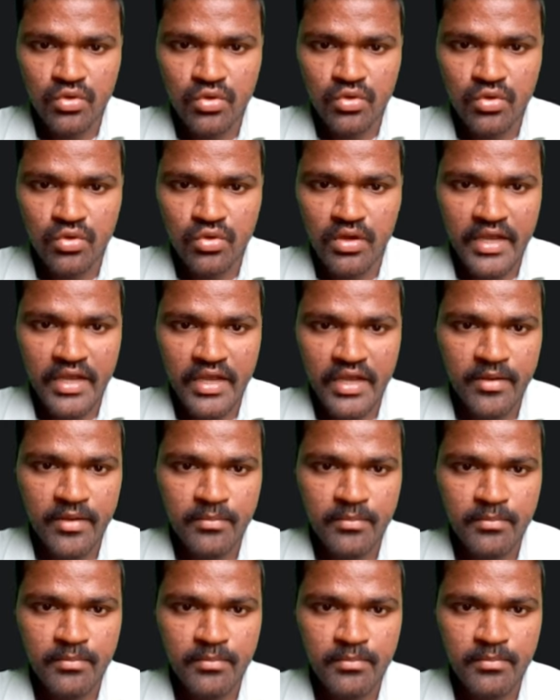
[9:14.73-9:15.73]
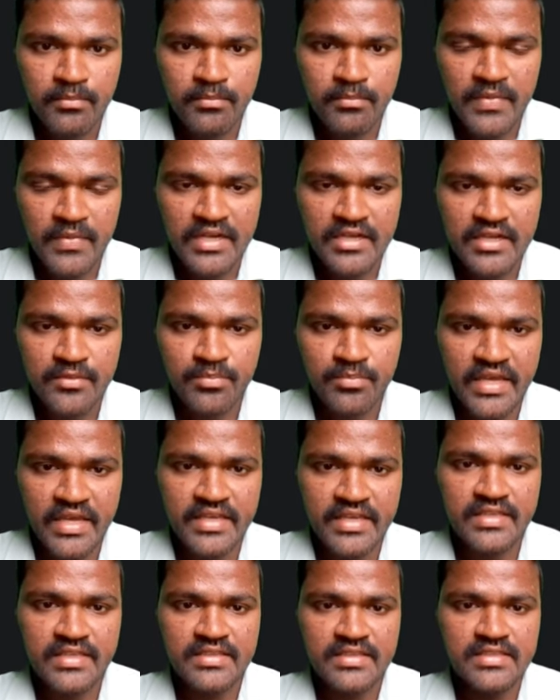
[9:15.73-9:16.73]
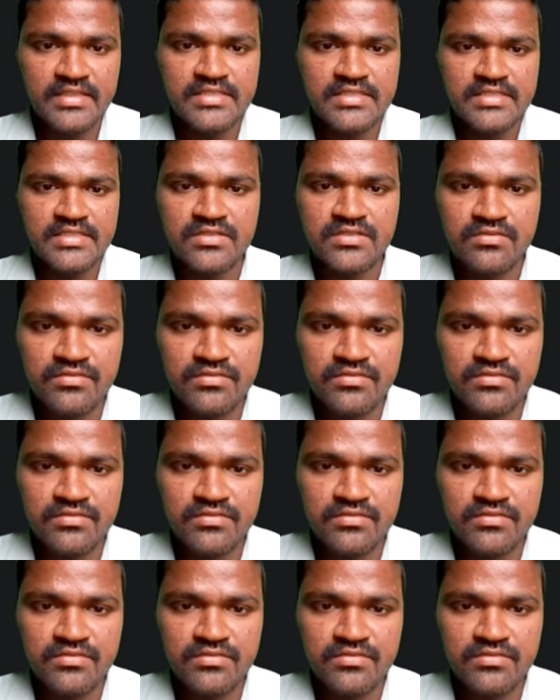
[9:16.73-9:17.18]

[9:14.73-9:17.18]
so I am applying this